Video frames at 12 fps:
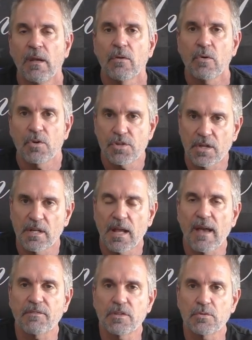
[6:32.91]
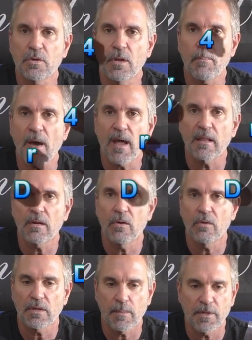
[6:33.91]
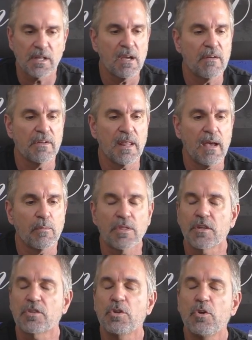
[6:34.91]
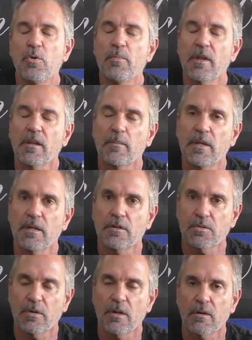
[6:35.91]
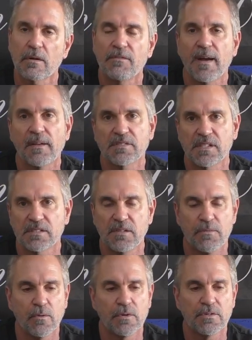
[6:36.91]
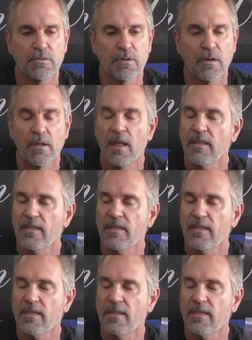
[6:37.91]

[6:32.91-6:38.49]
Of course, you're going to have to drill a pilot hole, and I'm going to cover that with a 2mm drill or a 5/64 drill.